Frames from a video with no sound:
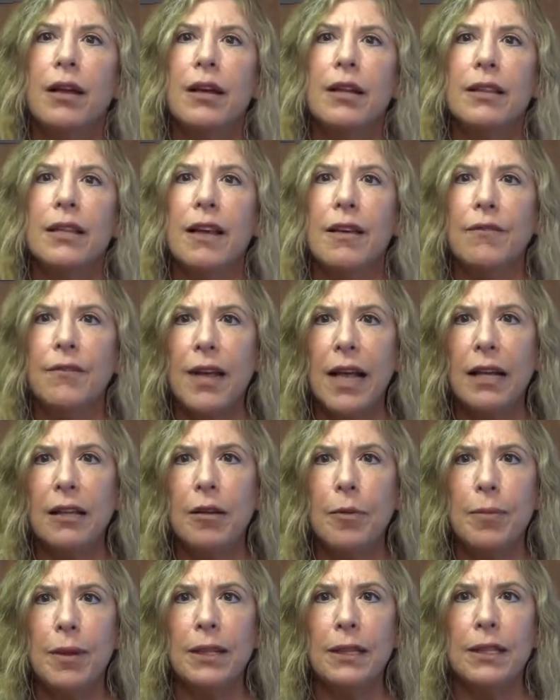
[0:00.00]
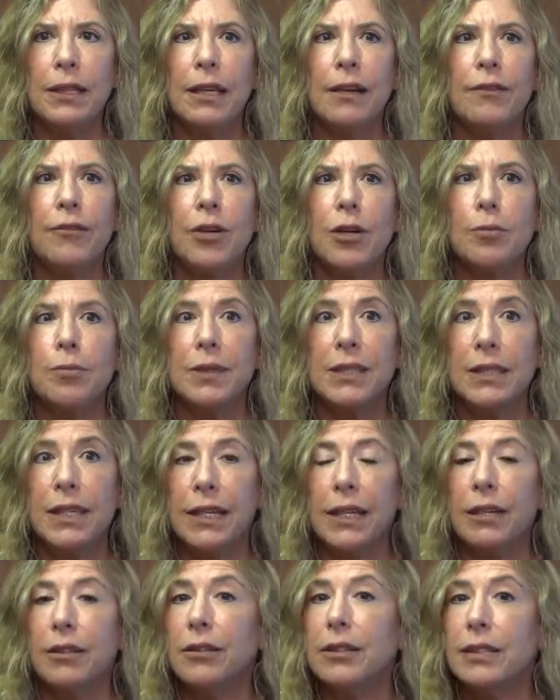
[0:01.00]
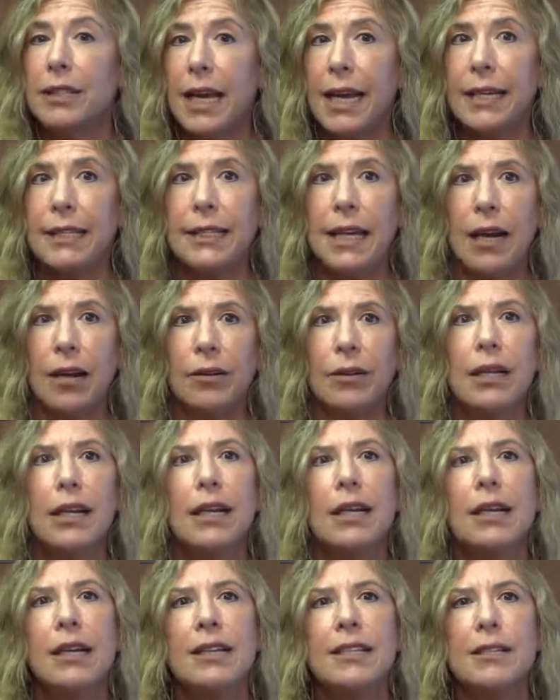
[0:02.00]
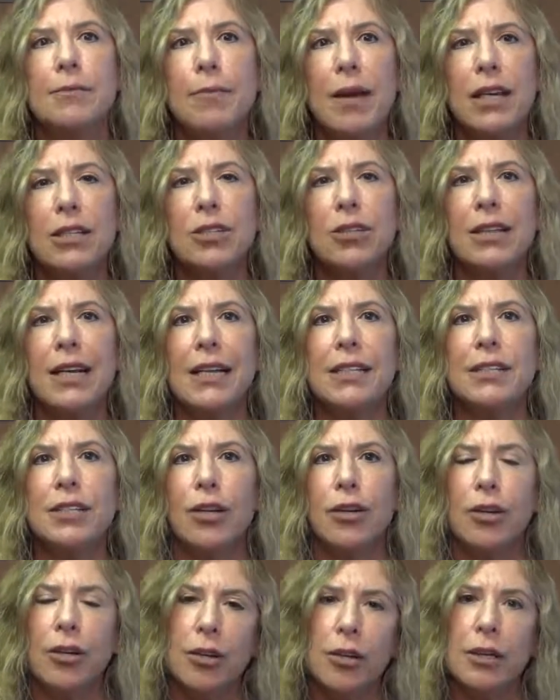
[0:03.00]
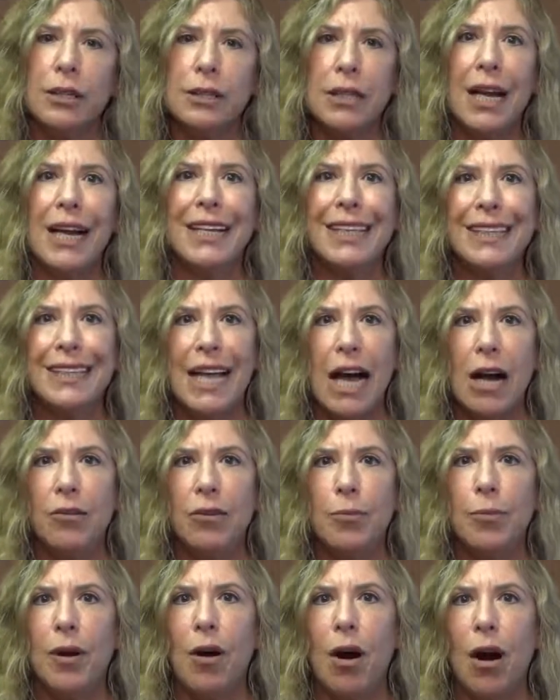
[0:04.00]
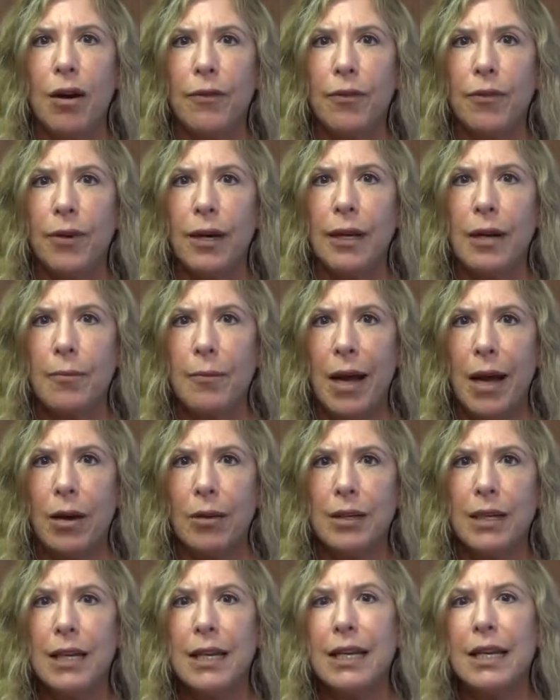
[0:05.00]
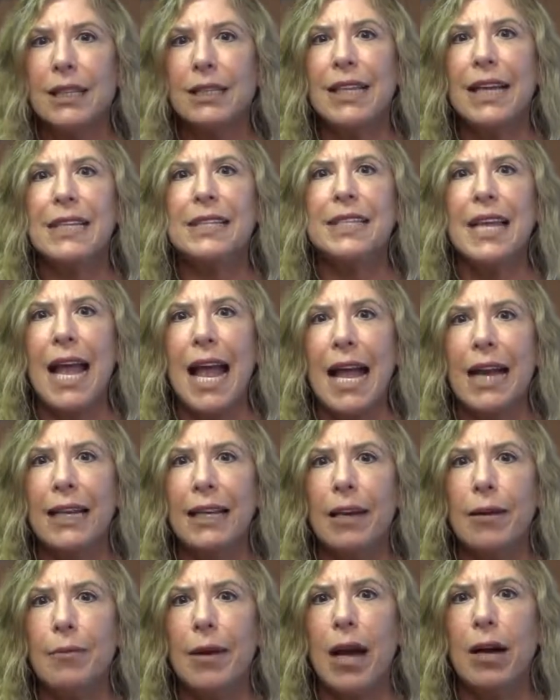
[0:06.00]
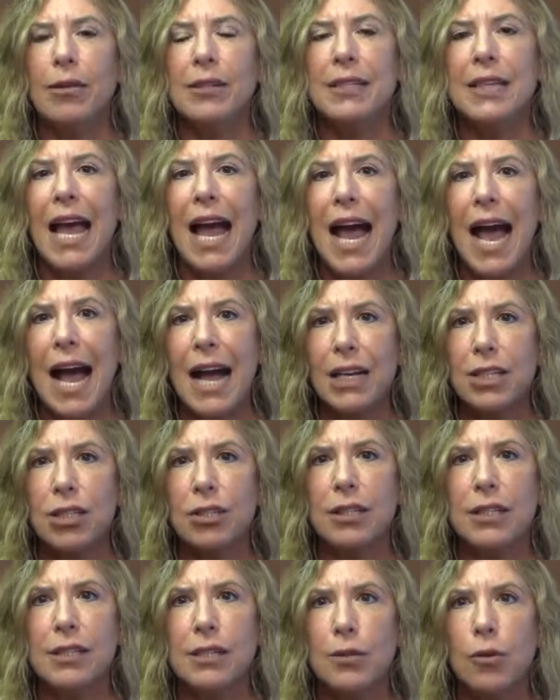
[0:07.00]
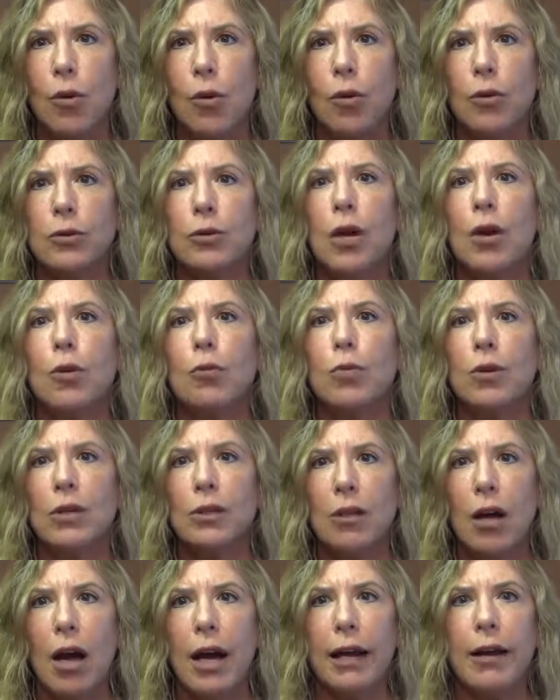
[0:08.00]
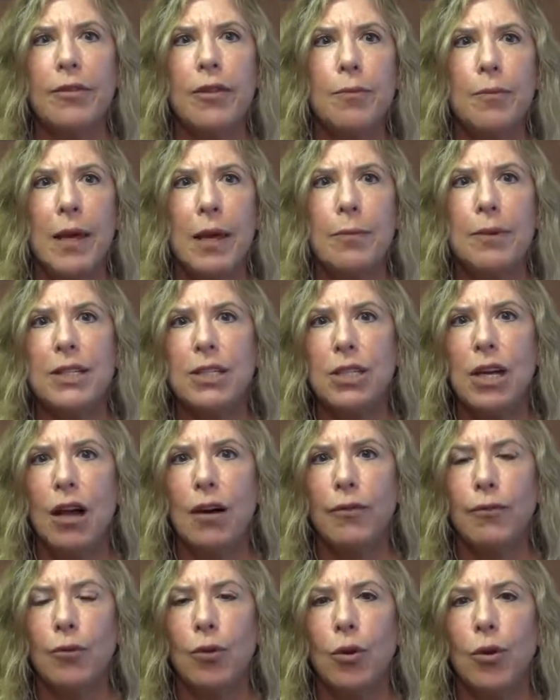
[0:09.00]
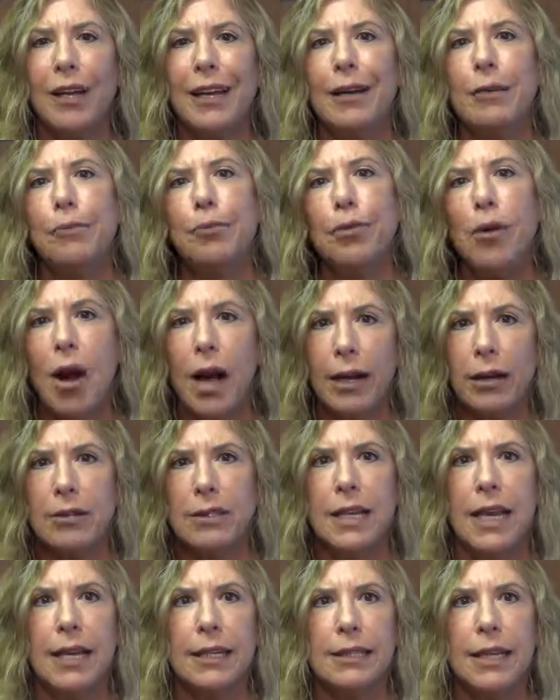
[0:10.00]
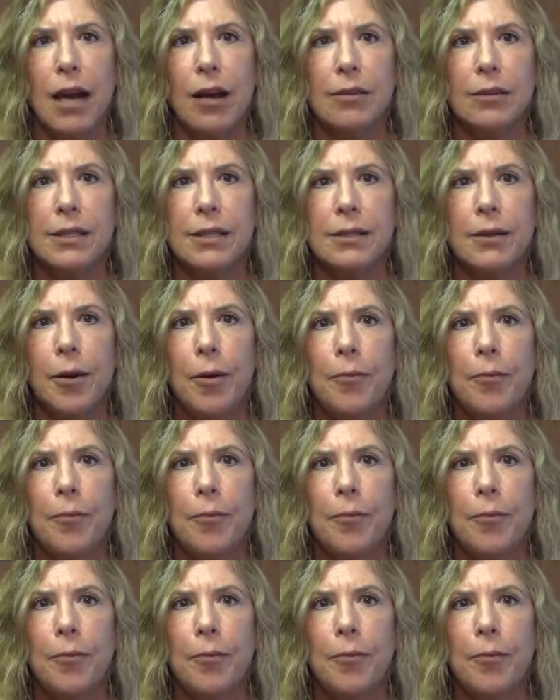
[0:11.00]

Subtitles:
The availability for a particular takedown is measured as the current allowable offering amount less any amounts actually sold relying on the baby shelf rule in prior takedowns.